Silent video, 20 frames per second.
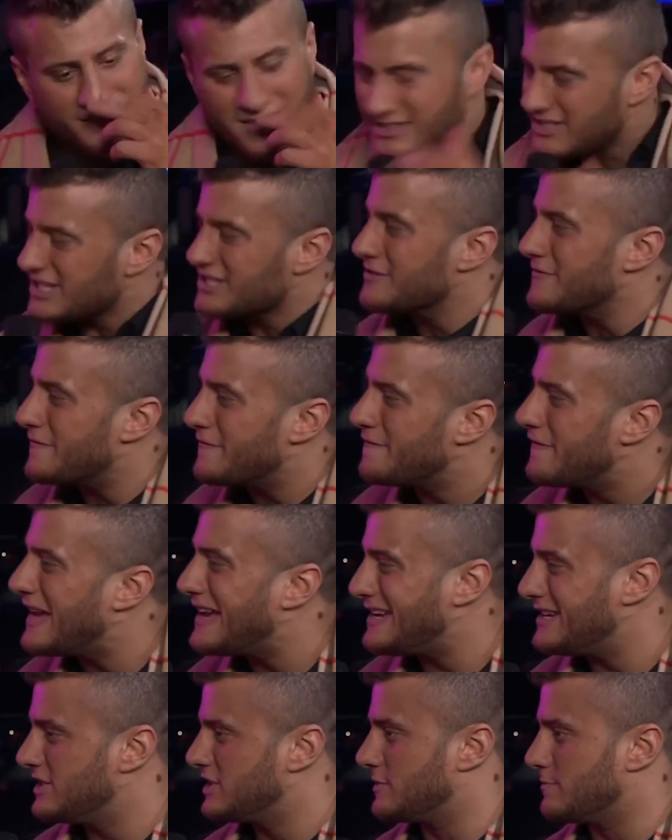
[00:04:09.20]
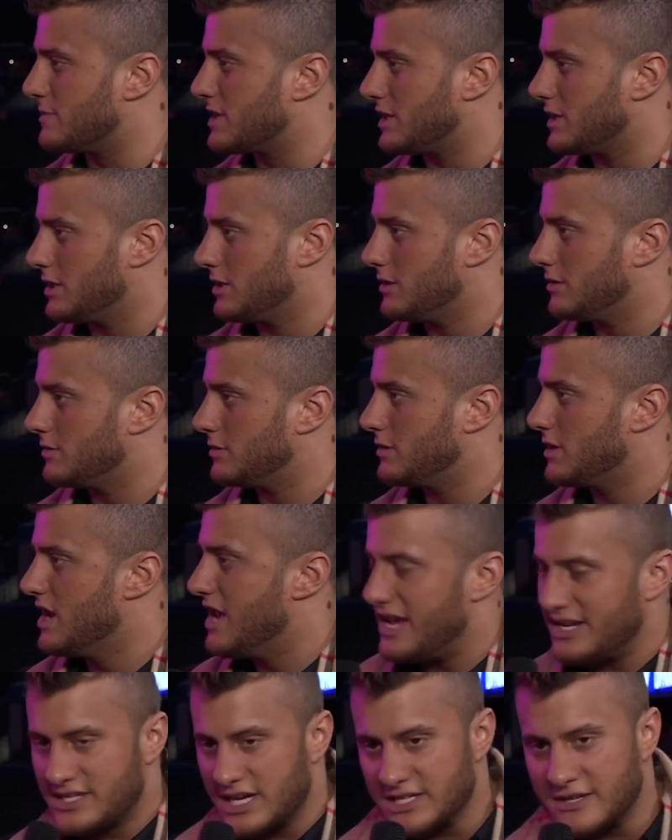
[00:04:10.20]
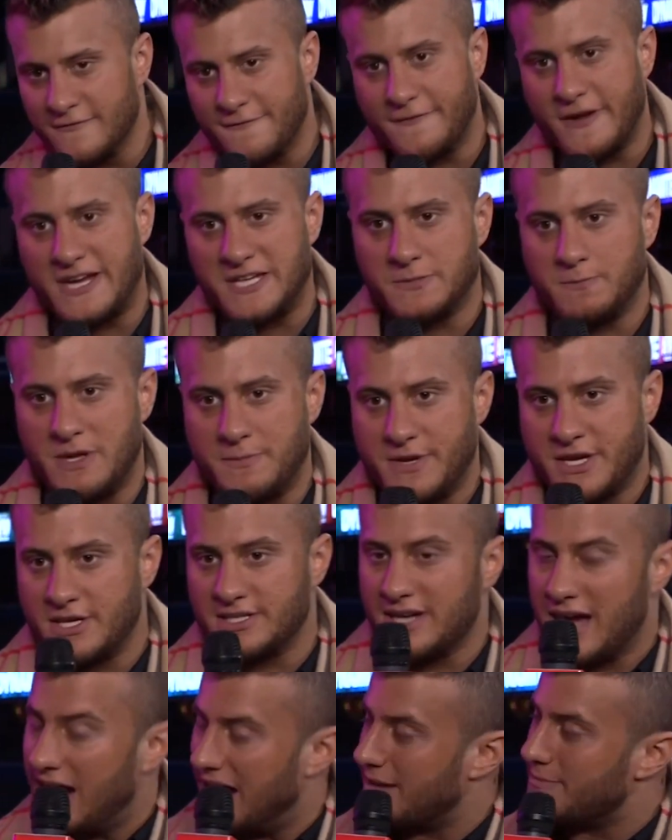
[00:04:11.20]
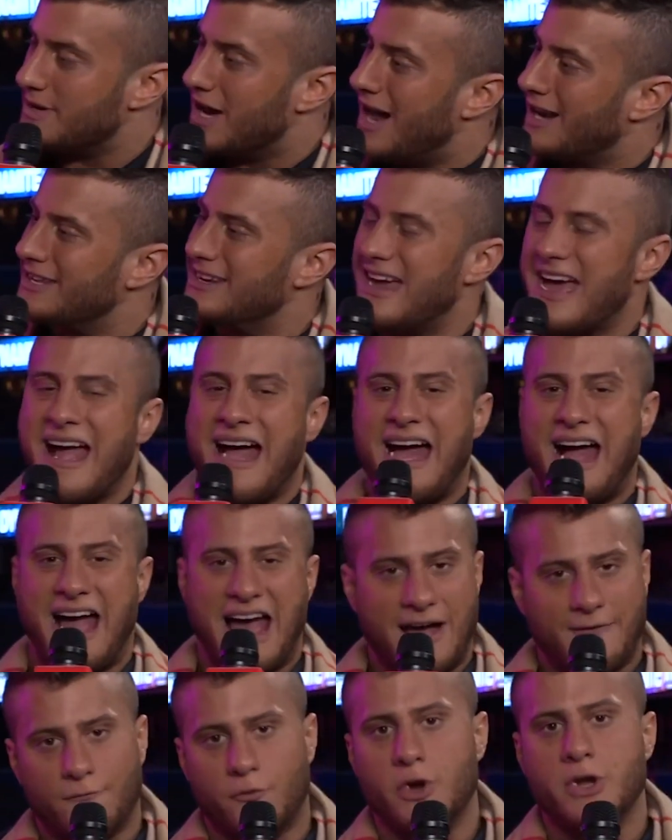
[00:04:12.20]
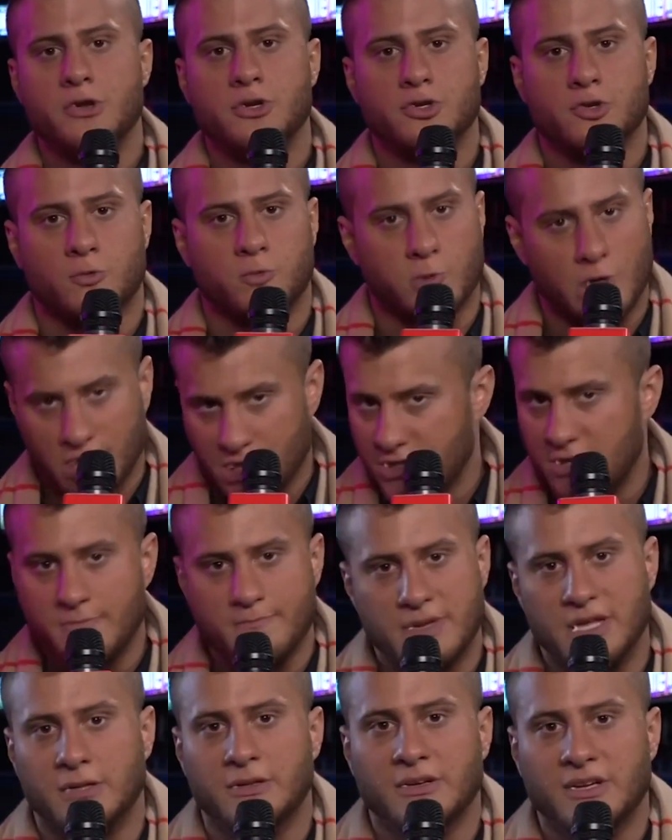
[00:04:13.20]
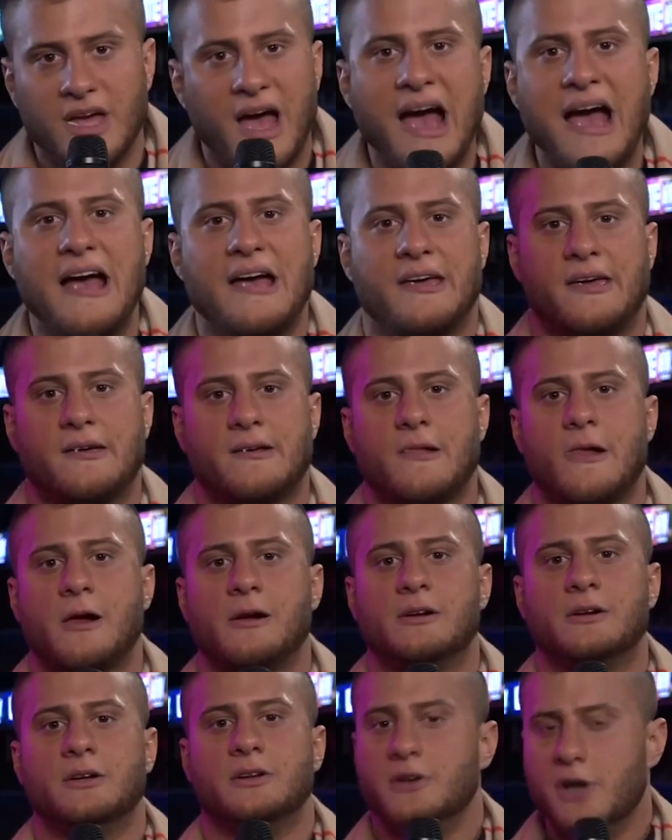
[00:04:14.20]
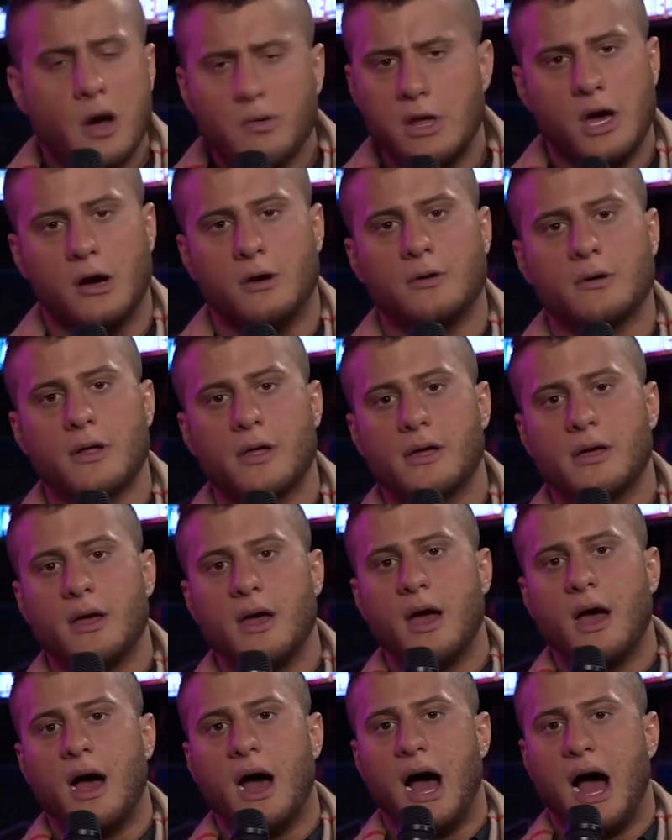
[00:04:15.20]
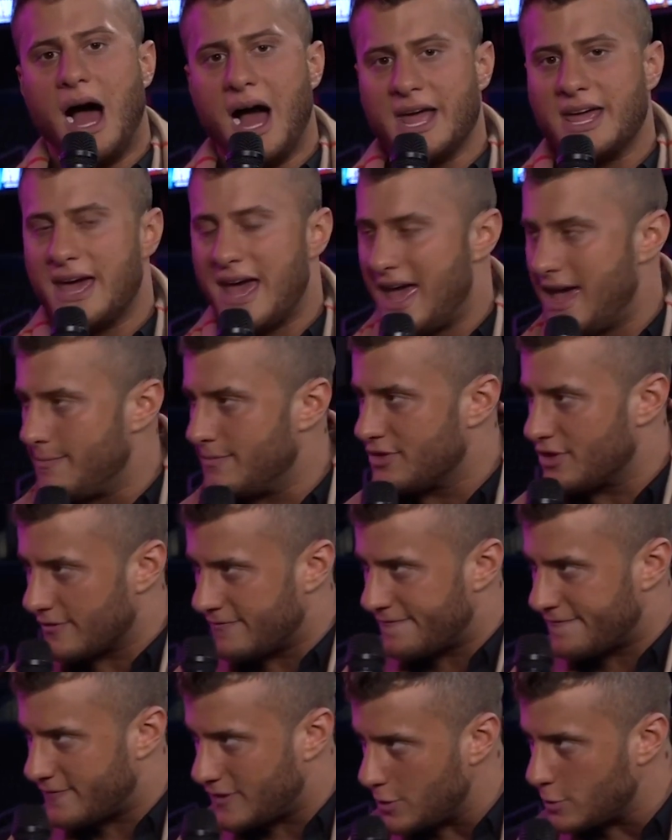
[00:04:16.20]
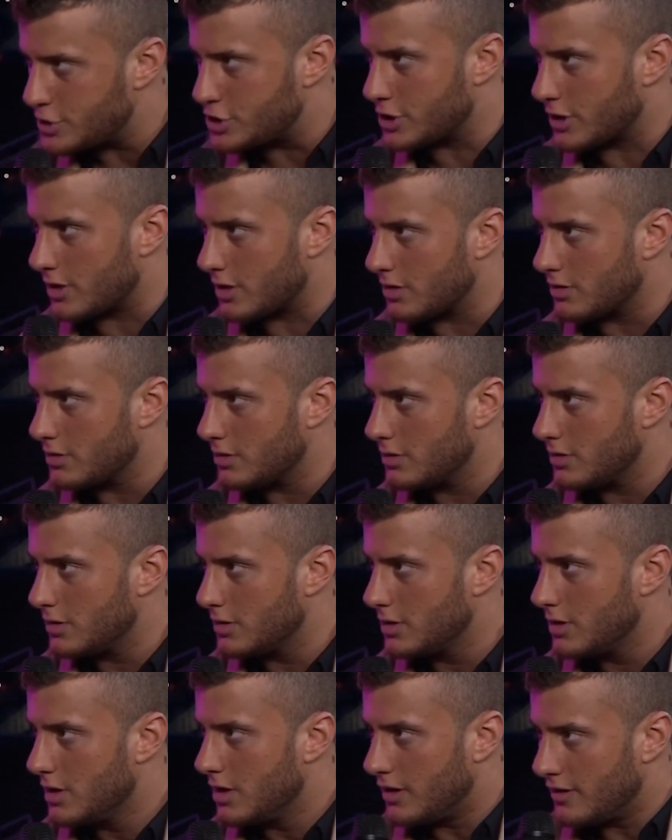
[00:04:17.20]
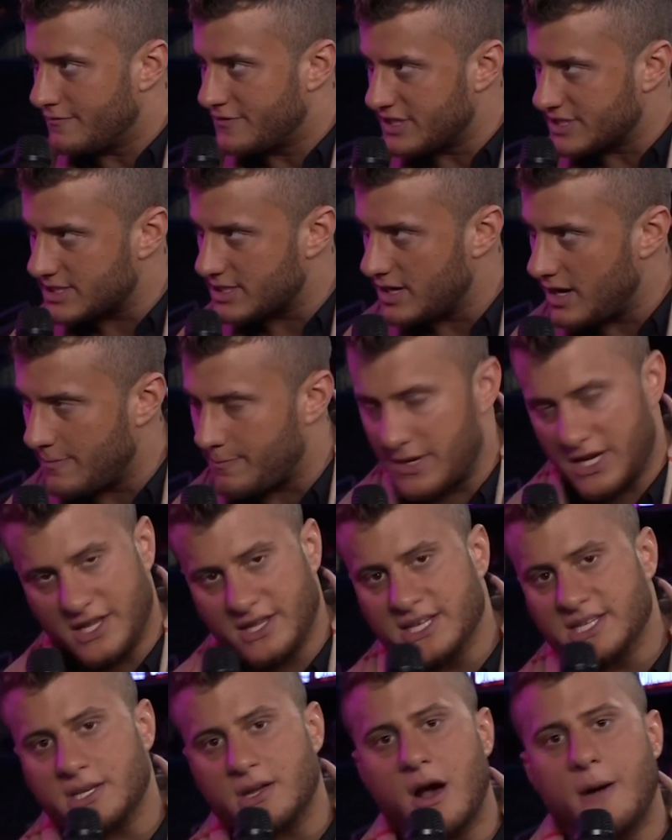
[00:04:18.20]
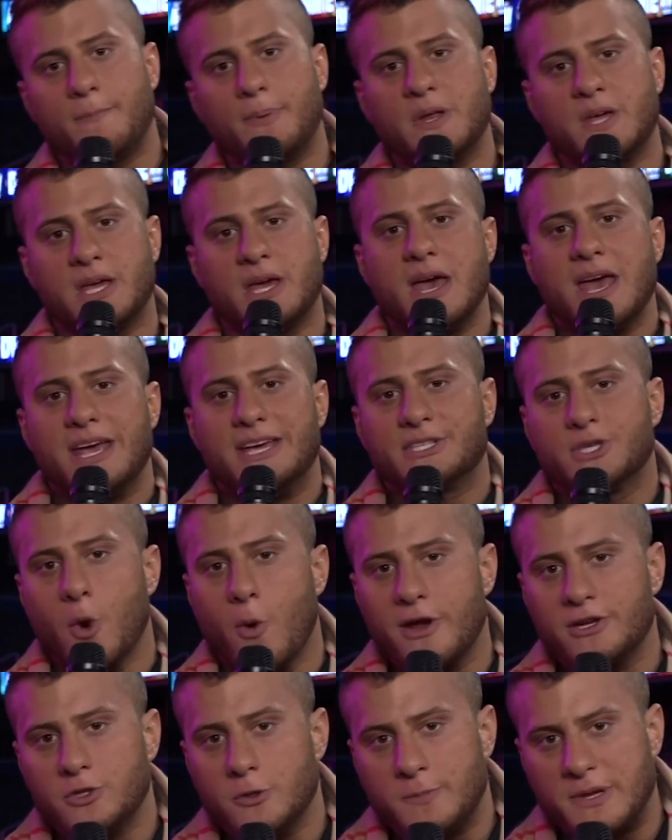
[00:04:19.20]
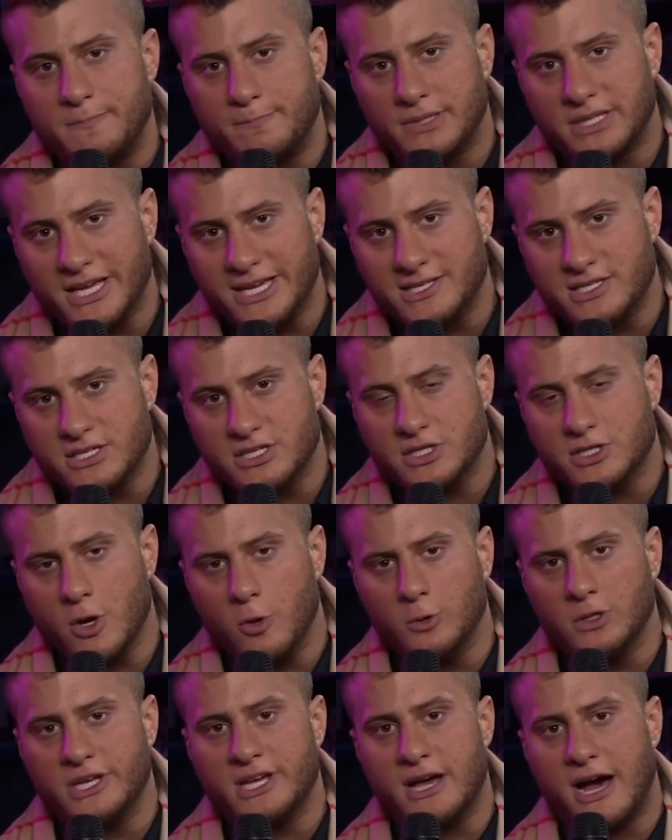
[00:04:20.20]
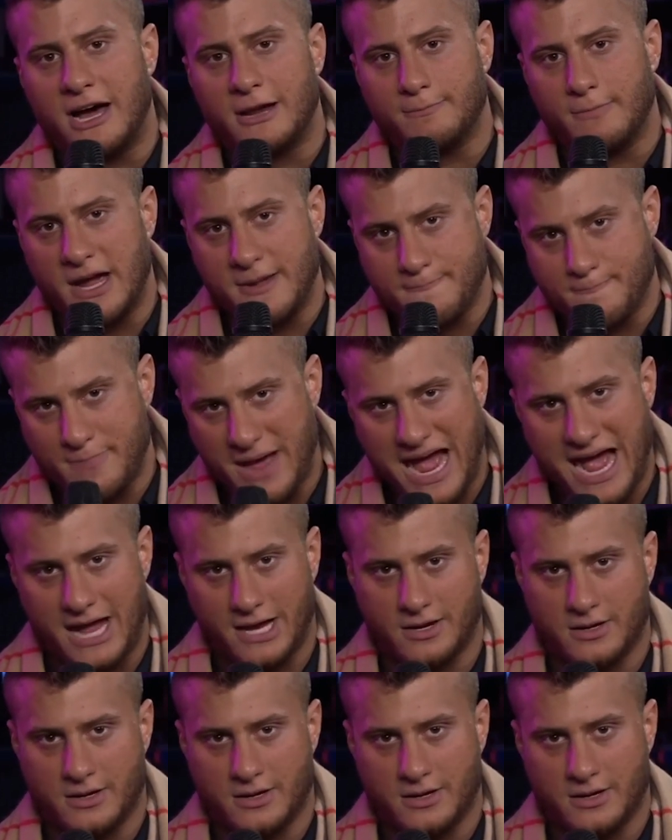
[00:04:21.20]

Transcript: doesn't faze me. It doesn't faze me because I'm not an average run-of-the-mill guy. No. I am the future of this company. This company is going to be placed solely on my back.